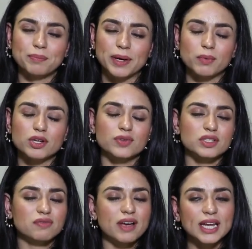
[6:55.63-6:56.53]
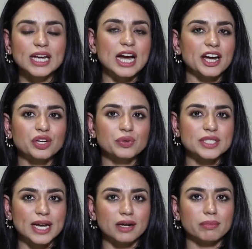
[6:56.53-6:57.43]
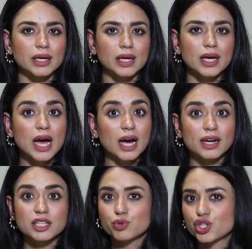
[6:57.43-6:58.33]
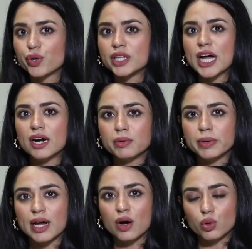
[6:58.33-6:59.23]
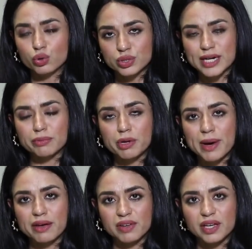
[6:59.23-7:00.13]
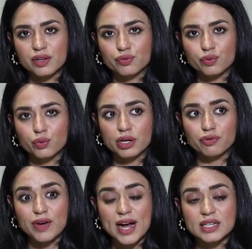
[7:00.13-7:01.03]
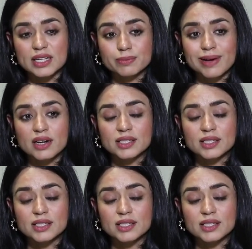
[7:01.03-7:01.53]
Big Boss was very kind to send me, unless mujhe koi dand mila ho, to send me my vegan food. In fact, is baar